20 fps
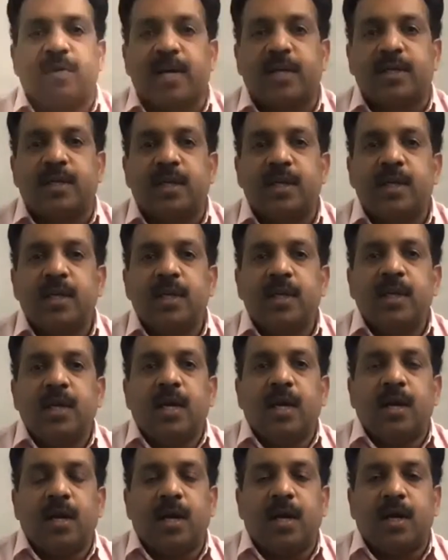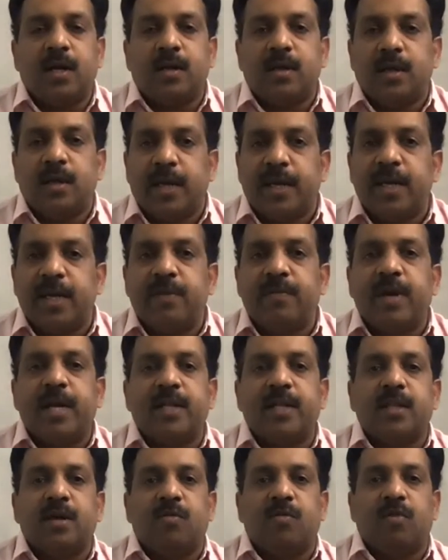work
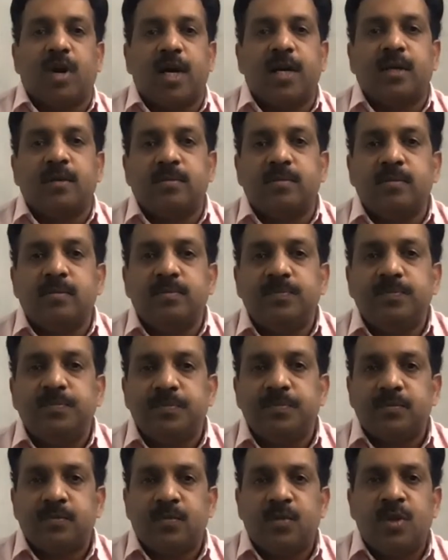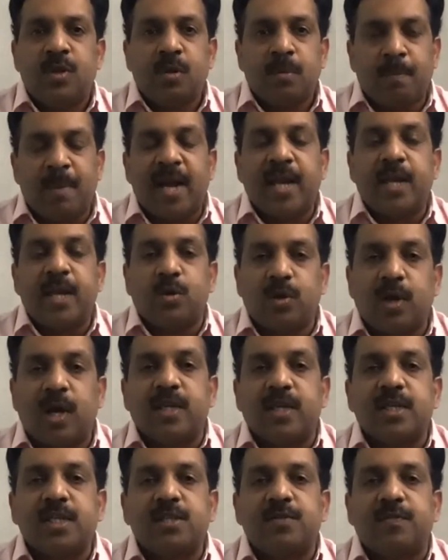anywhere in the world by
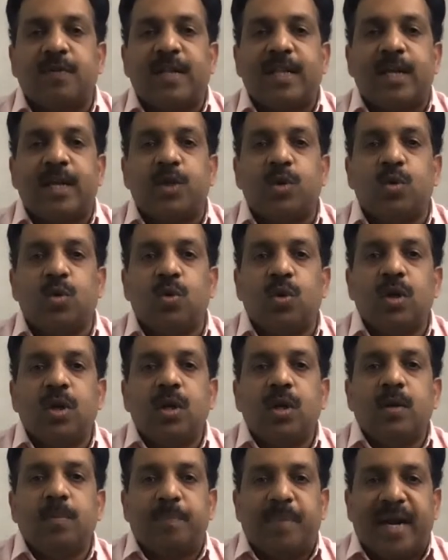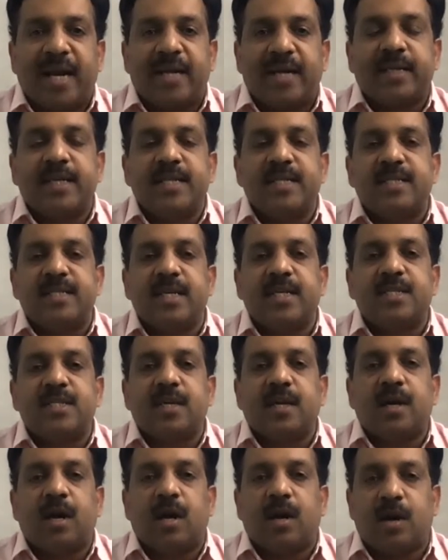urologists whether you practice it
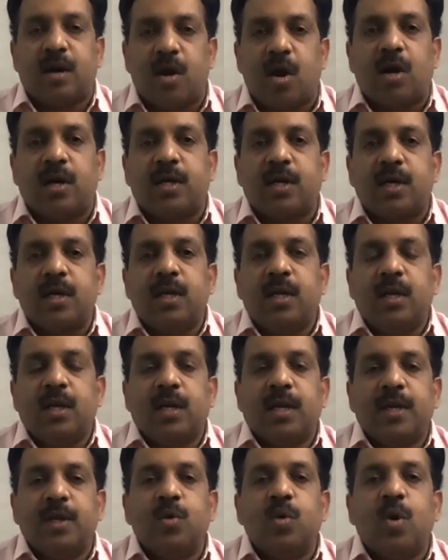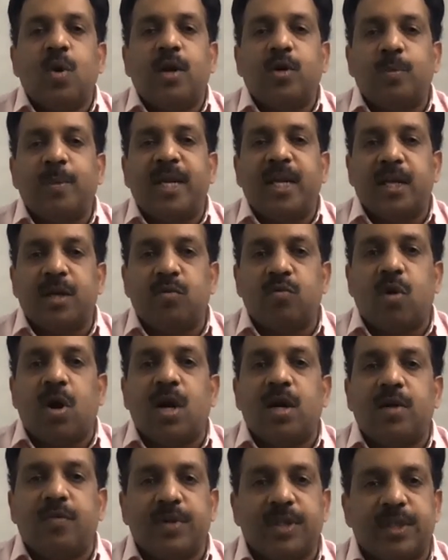or not you are to be
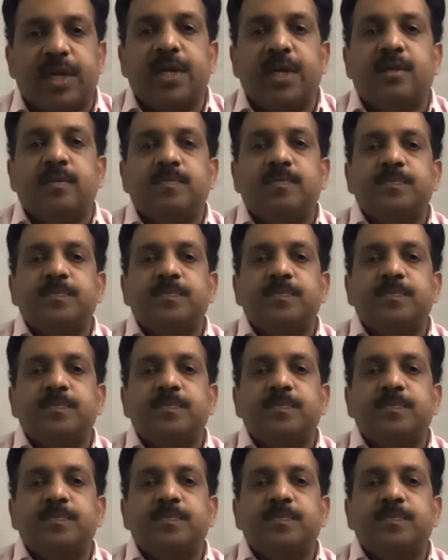involved with it